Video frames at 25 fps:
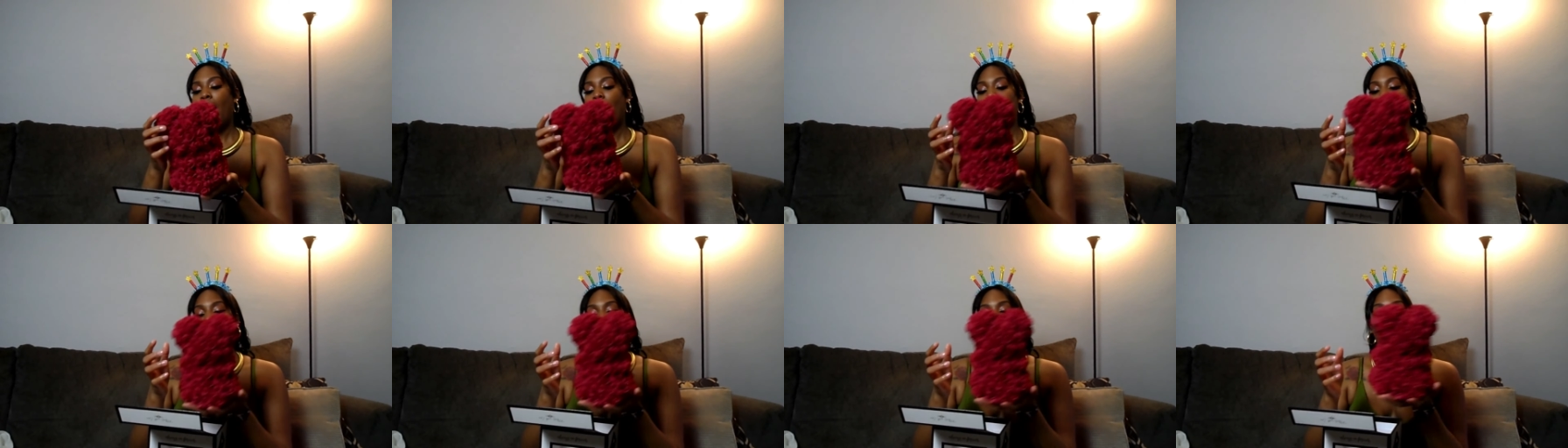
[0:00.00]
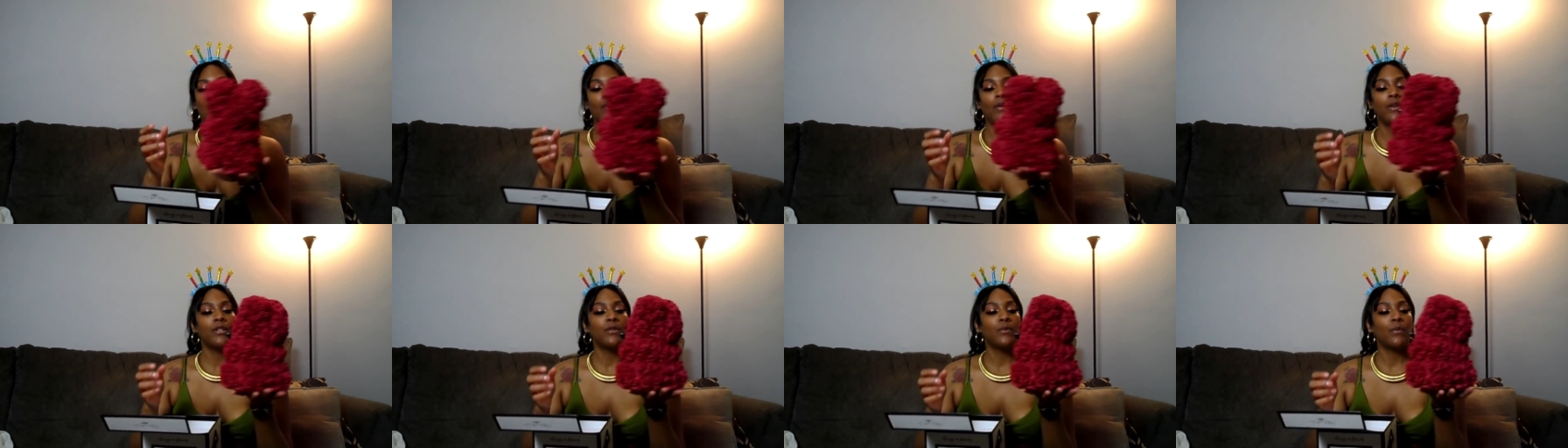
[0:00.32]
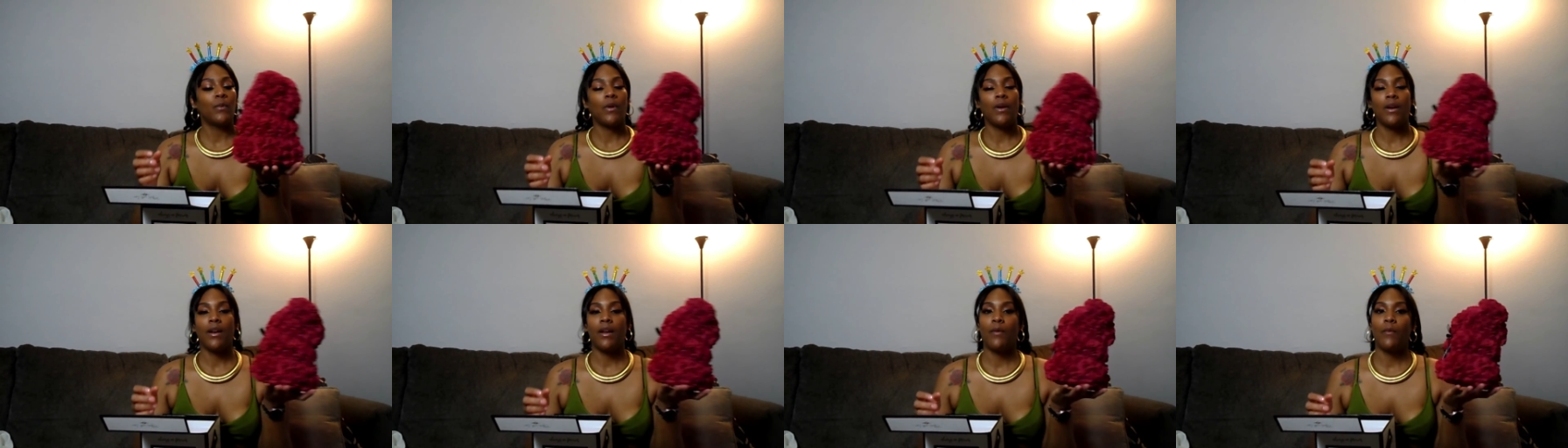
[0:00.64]
I've
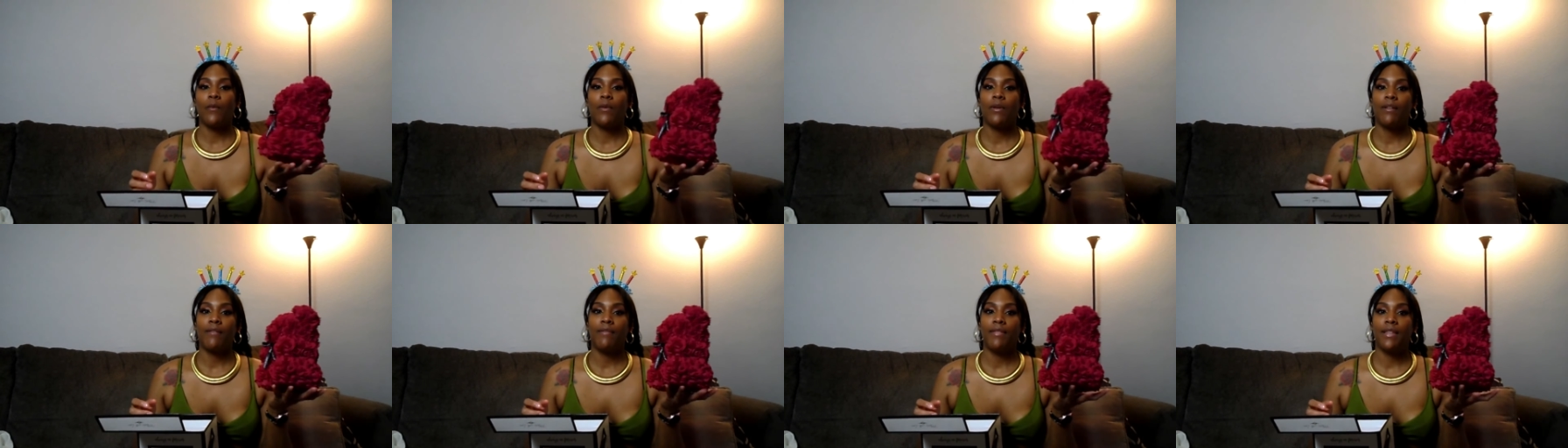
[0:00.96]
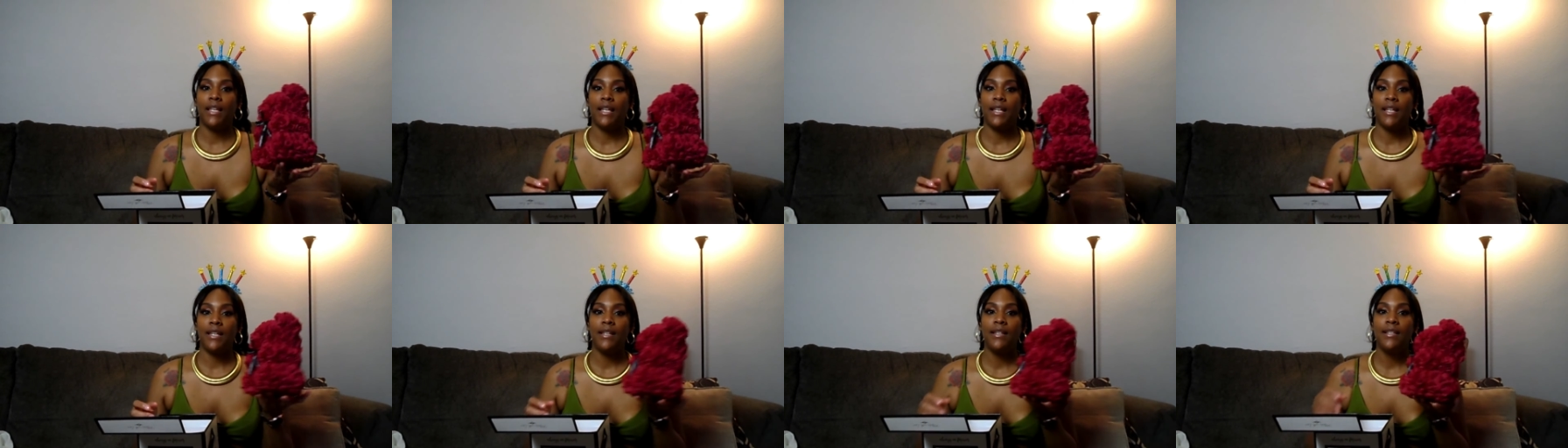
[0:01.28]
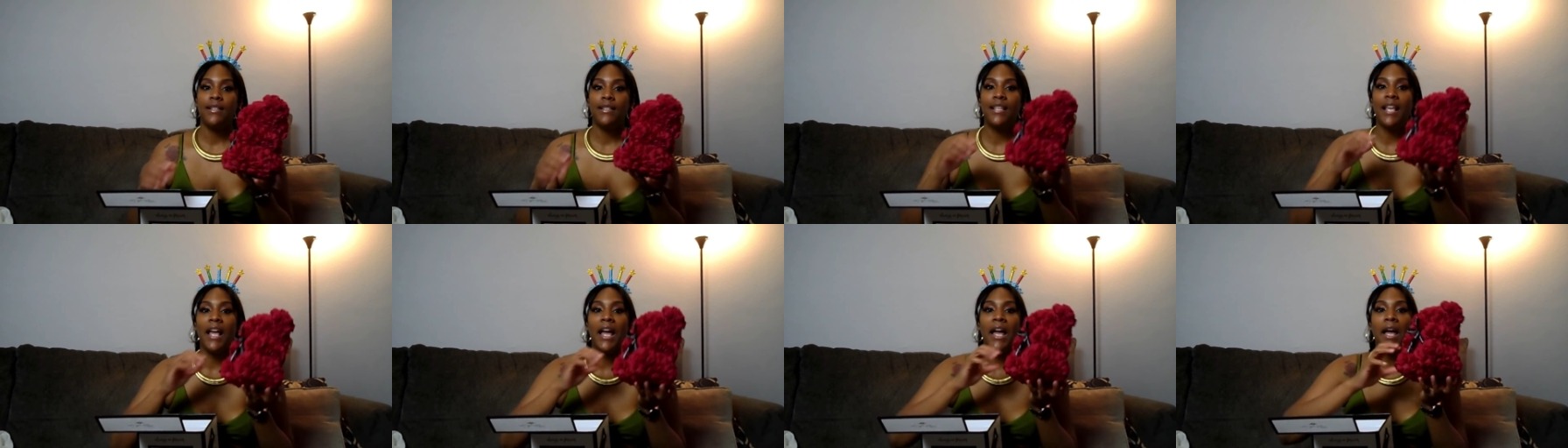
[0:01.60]
always wanted one of
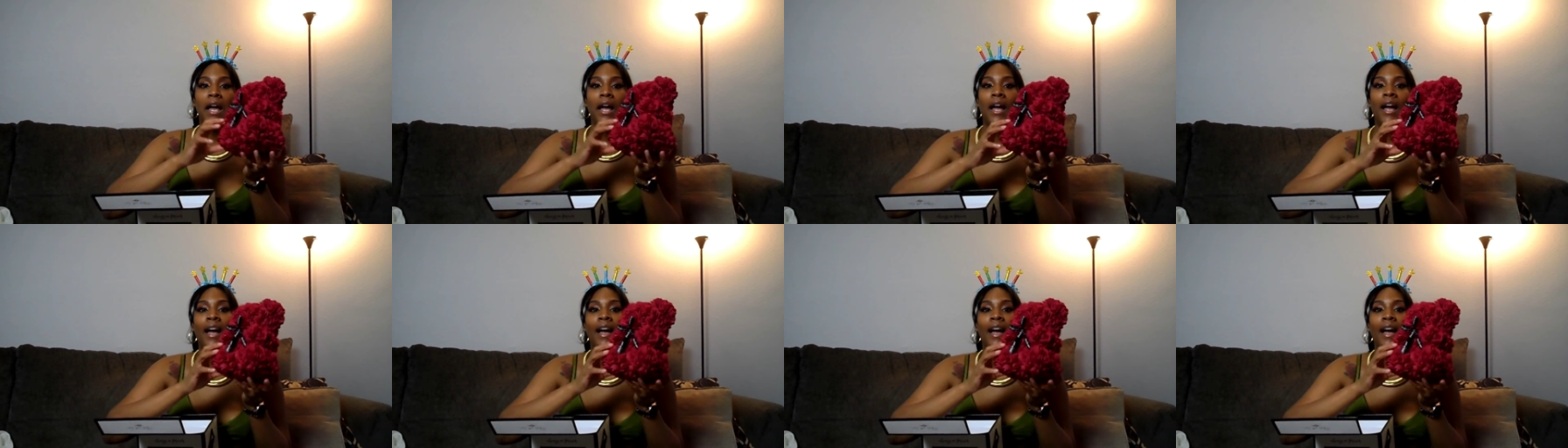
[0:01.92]
these.